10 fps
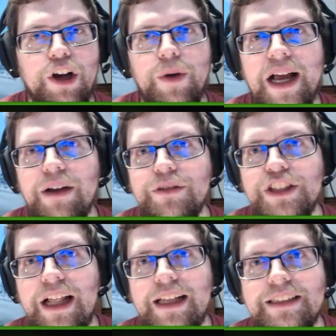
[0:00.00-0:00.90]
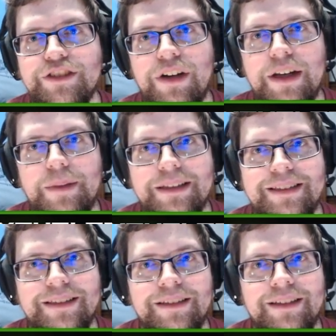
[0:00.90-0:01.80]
Oh, how shall I describe it?